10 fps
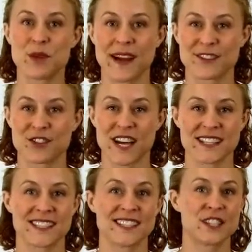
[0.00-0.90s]

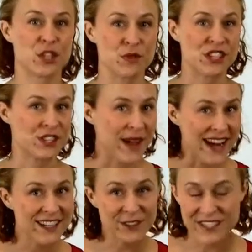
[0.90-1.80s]
exercises you can do
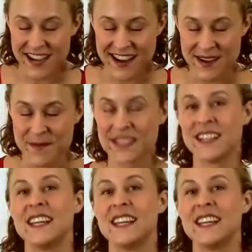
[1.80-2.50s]
any old time